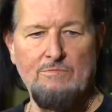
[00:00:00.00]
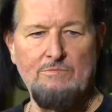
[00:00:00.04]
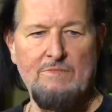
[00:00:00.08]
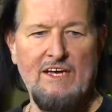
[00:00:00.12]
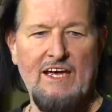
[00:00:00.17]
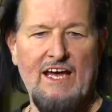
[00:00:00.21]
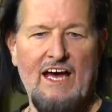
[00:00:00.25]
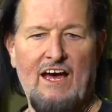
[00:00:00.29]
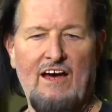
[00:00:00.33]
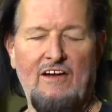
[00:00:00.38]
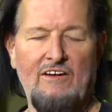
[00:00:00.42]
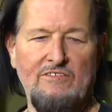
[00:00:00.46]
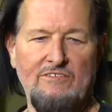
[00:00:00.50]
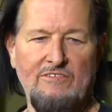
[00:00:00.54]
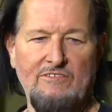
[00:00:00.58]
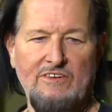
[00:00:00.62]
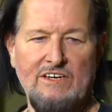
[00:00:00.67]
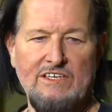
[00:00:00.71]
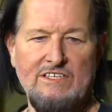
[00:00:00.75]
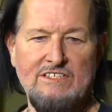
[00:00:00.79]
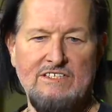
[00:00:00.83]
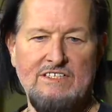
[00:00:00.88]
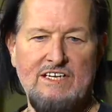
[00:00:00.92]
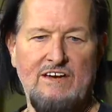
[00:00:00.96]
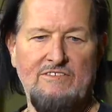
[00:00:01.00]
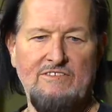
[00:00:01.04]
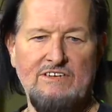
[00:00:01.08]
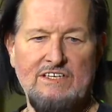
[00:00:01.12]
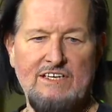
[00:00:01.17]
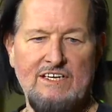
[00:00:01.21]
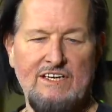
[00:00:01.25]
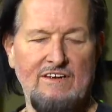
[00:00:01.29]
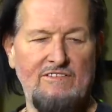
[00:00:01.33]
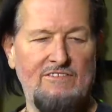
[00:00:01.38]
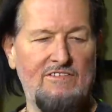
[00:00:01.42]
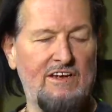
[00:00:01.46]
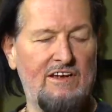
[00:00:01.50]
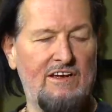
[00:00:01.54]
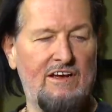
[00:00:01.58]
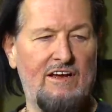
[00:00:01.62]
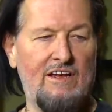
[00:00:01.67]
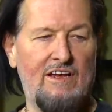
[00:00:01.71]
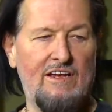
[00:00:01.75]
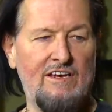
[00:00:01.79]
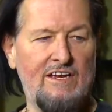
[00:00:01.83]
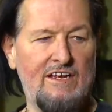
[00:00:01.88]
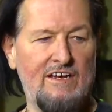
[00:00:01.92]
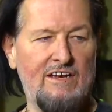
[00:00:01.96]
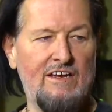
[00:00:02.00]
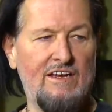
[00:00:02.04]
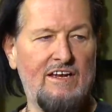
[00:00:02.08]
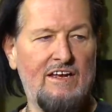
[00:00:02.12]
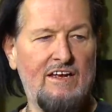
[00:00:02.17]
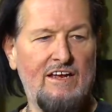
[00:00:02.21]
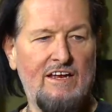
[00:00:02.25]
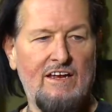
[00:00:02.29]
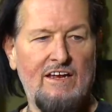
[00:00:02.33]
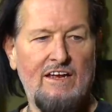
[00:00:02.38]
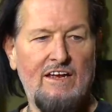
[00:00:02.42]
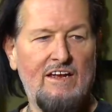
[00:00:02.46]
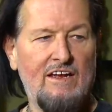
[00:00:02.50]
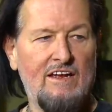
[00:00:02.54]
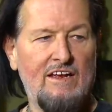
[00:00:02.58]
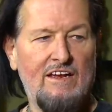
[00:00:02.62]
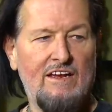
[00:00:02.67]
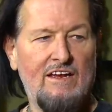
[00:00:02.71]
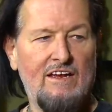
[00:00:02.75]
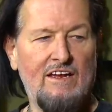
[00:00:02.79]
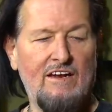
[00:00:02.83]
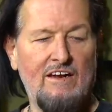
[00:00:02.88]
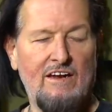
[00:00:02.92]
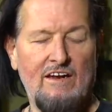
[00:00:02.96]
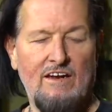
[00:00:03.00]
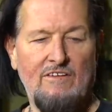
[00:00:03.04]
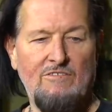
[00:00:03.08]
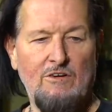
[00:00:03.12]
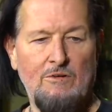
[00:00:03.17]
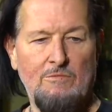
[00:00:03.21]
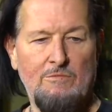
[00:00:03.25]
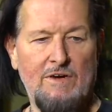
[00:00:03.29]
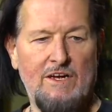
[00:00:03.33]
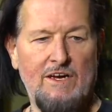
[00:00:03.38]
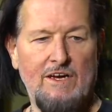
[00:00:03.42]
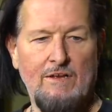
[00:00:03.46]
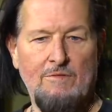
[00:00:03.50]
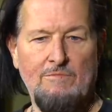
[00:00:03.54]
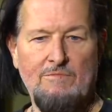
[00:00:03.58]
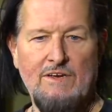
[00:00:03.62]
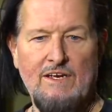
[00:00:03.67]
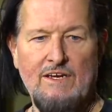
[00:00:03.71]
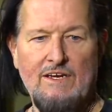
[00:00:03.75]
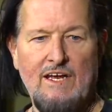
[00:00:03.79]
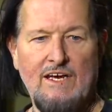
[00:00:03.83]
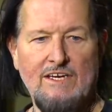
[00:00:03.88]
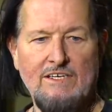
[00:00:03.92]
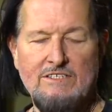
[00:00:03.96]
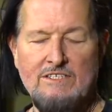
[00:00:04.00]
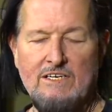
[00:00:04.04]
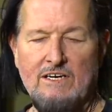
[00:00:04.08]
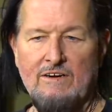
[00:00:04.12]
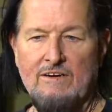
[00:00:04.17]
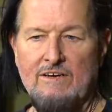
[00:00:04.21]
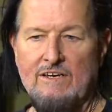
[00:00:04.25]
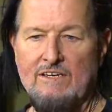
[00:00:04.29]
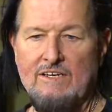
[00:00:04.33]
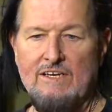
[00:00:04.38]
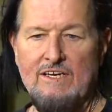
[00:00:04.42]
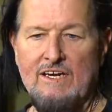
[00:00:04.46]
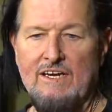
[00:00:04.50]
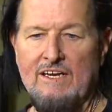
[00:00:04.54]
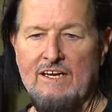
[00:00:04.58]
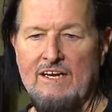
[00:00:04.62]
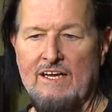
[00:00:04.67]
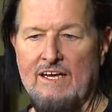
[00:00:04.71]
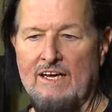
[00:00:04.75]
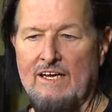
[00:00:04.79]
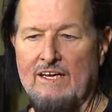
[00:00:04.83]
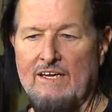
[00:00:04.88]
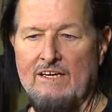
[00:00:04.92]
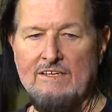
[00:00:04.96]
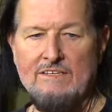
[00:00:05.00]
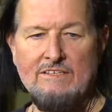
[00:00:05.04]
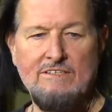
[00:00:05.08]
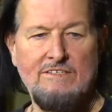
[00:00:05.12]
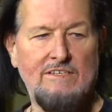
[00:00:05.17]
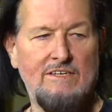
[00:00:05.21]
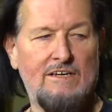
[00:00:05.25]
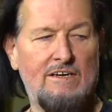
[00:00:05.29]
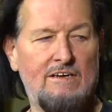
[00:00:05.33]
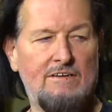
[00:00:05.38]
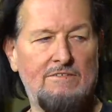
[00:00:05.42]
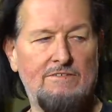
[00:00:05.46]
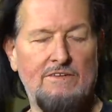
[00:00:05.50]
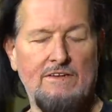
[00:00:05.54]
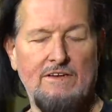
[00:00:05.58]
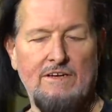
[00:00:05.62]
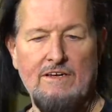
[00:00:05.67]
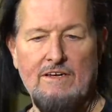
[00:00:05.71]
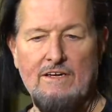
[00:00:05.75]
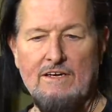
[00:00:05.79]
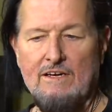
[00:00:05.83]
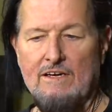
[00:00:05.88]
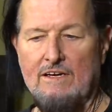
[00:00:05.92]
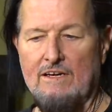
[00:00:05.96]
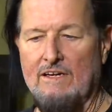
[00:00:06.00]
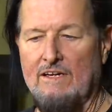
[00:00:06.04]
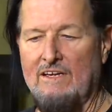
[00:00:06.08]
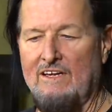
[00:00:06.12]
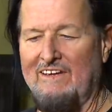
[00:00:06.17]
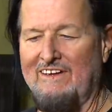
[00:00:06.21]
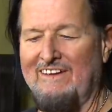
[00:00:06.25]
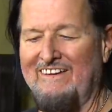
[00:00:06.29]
would be out and we'd just have a TV on and, you know, everybody would be like sharing DNA and stuff. And uh,